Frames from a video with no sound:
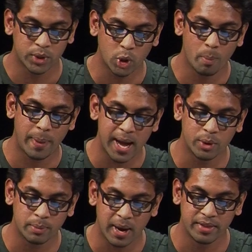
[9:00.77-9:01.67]
was so
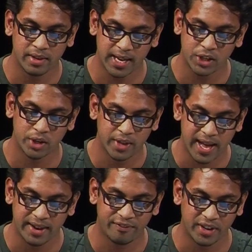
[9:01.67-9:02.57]
bound by the nation
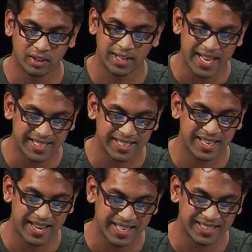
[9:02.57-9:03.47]
that I felt less
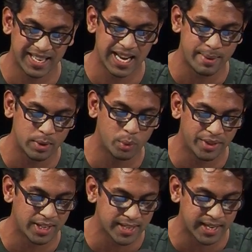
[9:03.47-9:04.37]
and less enamored
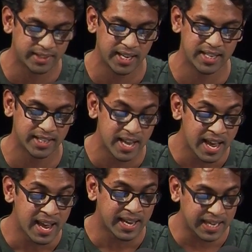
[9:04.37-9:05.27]
with his ideas, and
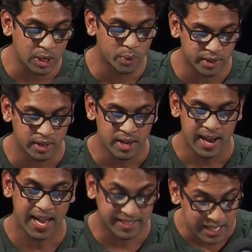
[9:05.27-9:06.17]
he would,
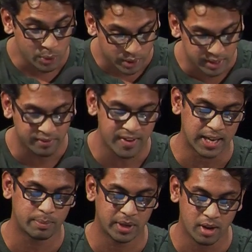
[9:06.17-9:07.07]
as he would in
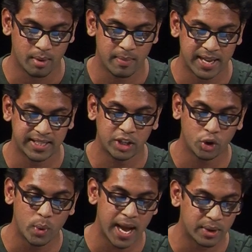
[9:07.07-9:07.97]
fact become, as he
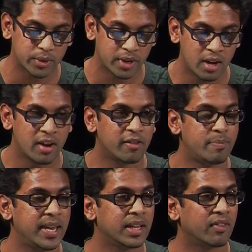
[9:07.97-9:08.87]
grew out
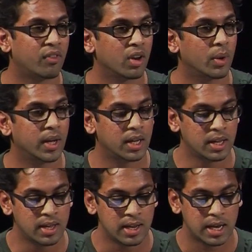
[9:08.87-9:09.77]
of being a follower
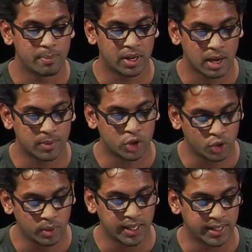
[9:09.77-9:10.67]
and become a
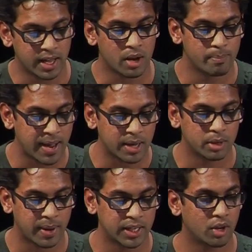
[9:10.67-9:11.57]
true leader,
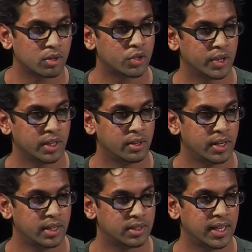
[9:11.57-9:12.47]
unbound by doctrine
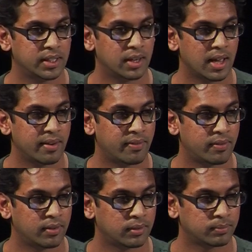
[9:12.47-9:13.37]
in his later
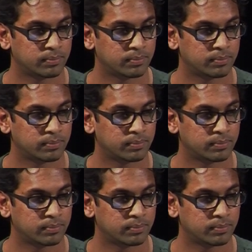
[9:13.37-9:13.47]
life.